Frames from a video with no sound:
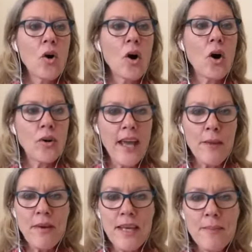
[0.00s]
Okay,
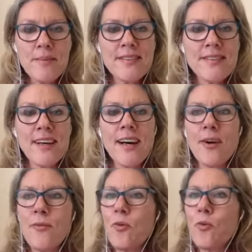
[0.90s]
peeps,
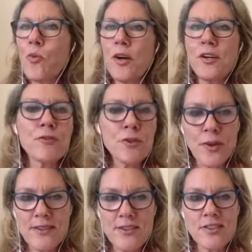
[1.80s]
wonderful
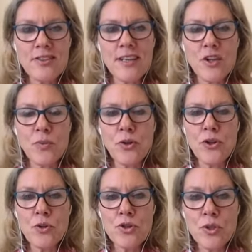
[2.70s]
questions as per
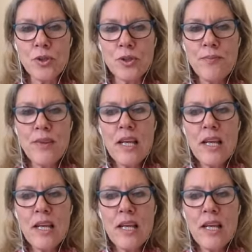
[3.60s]
usual.